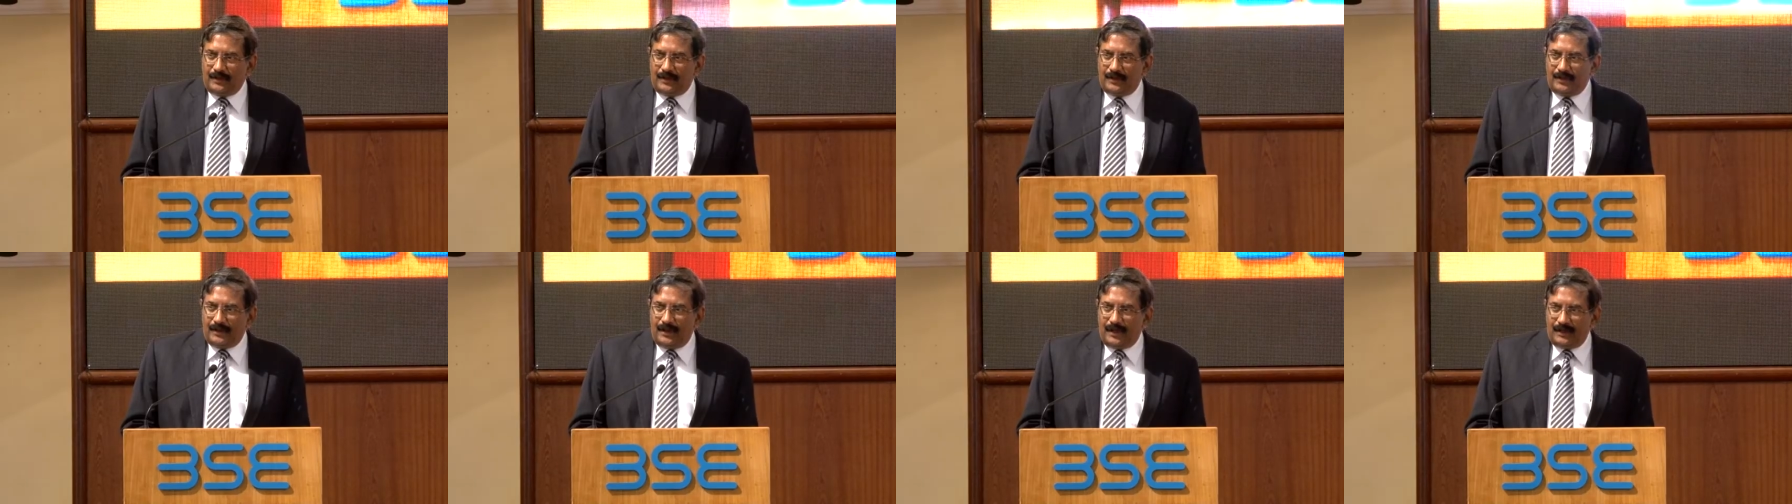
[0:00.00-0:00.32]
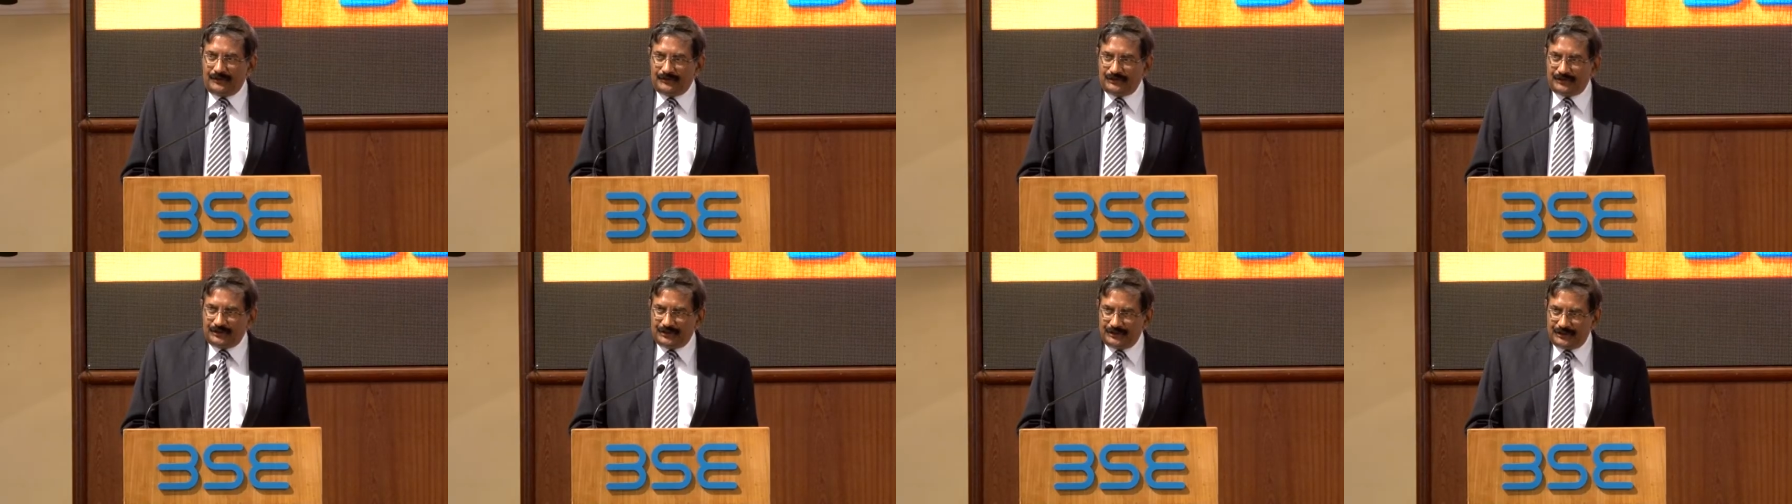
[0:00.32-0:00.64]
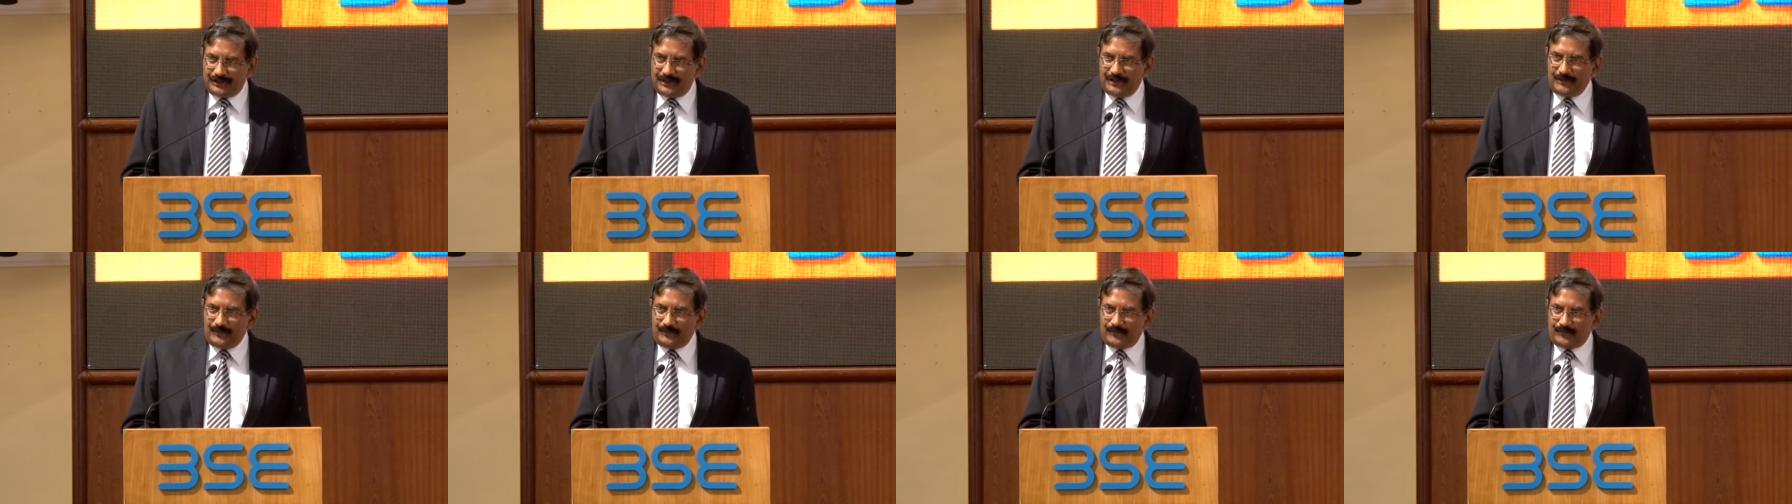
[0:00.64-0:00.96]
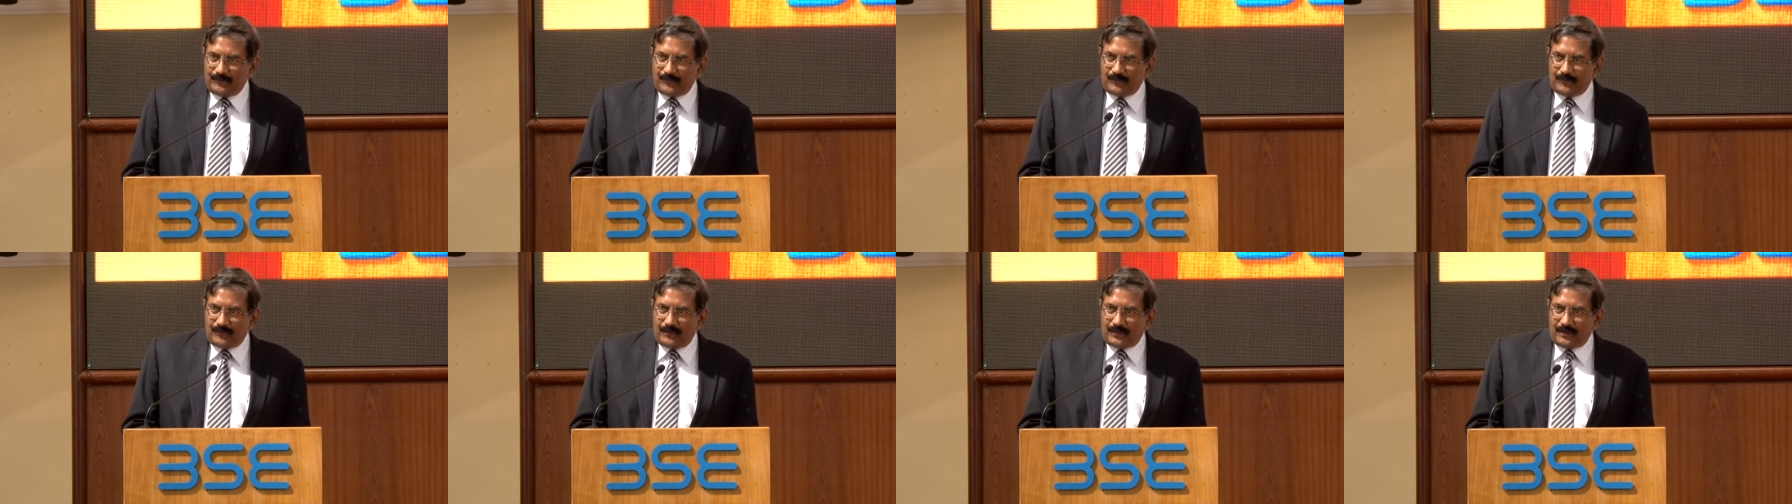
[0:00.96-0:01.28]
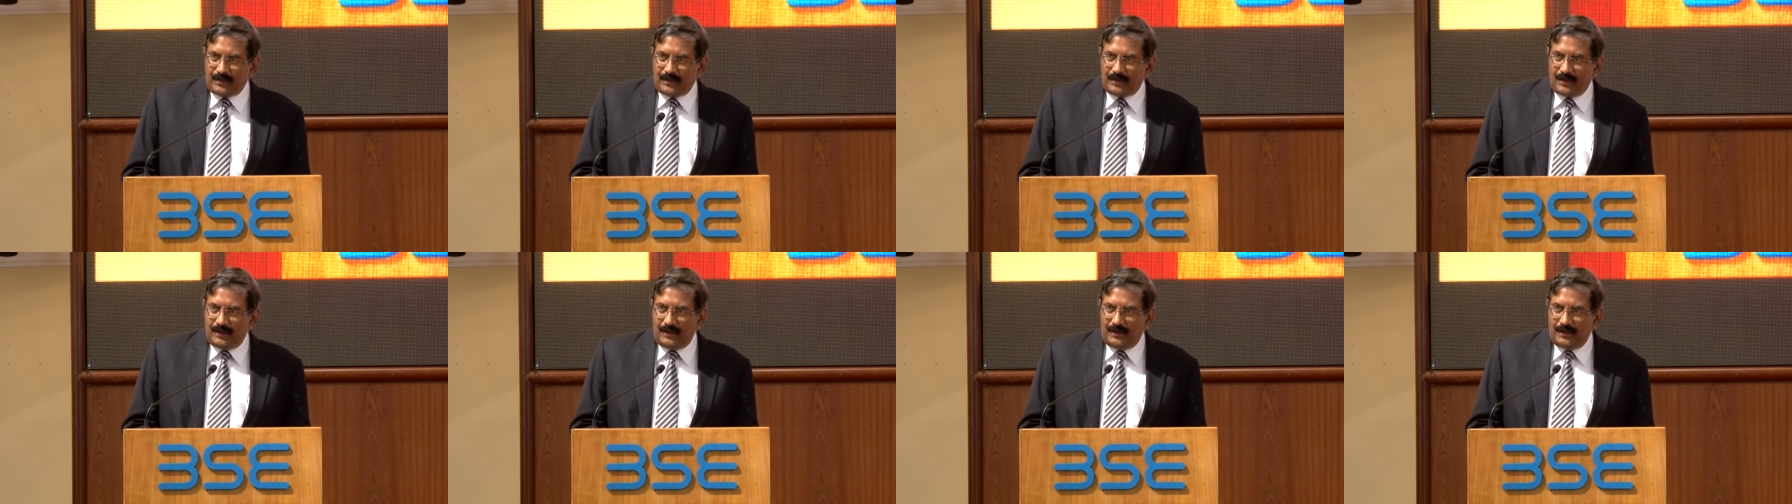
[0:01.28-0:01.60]
in our journey
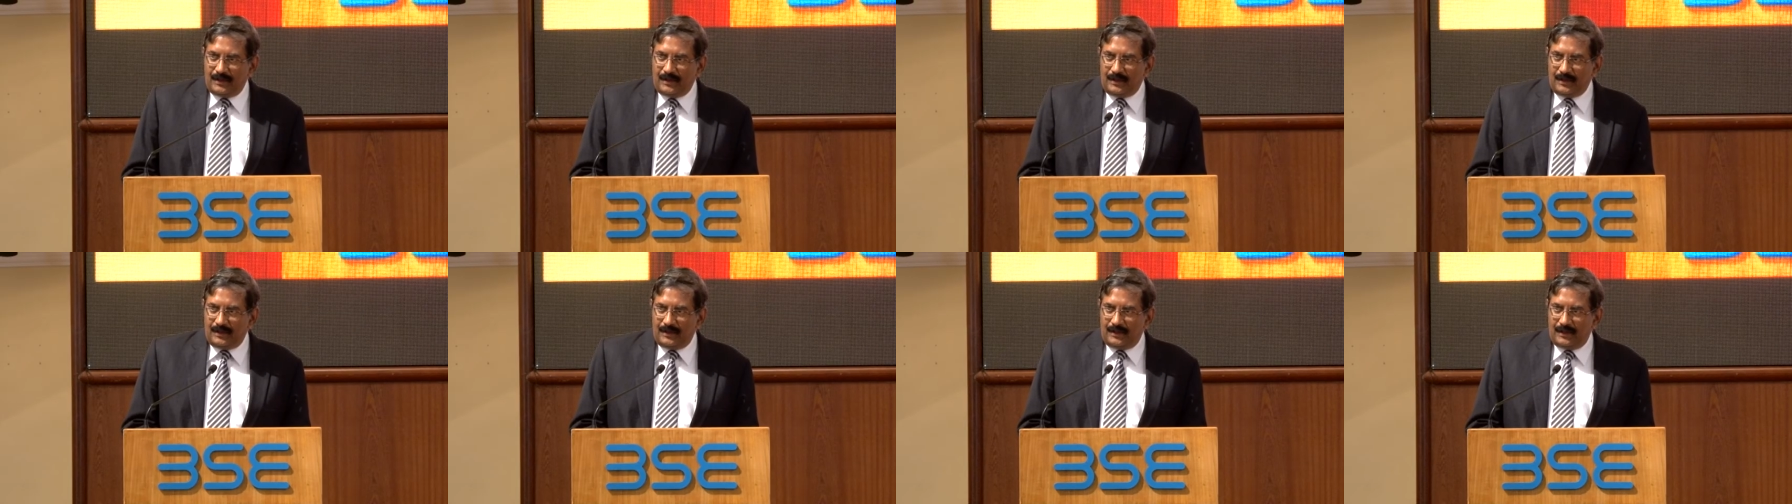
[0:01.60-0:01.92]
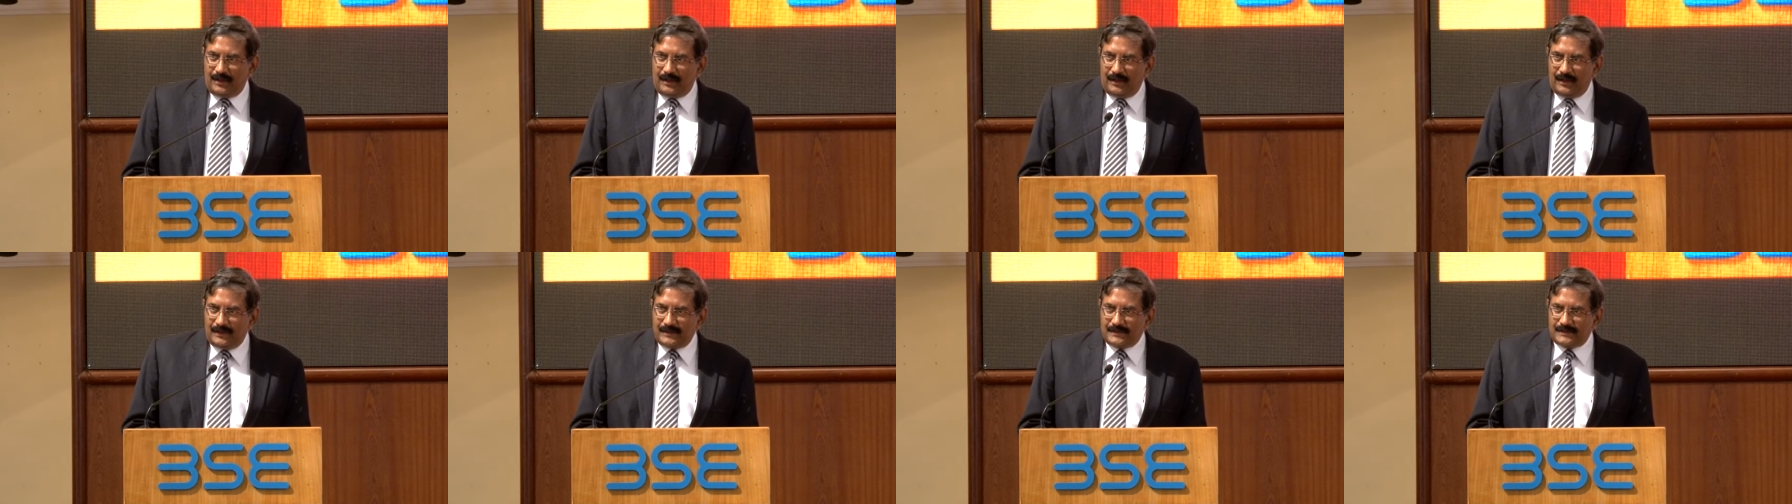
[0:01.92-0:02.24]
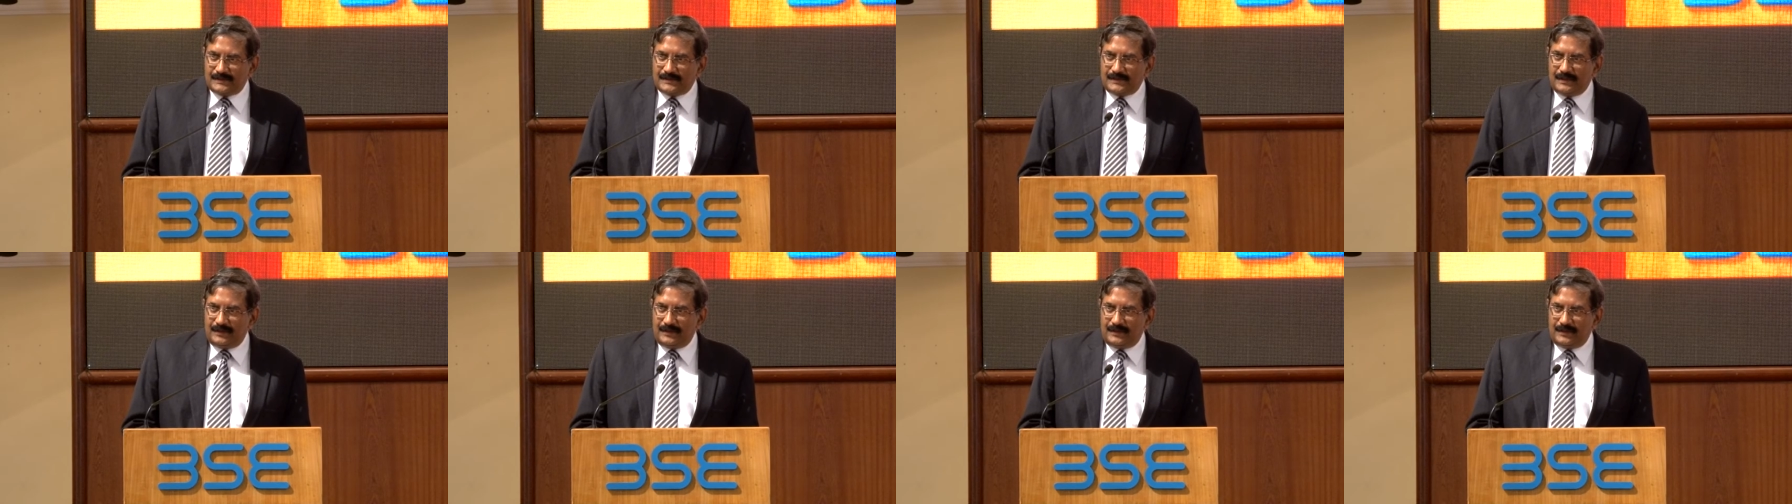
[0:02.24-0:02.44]
as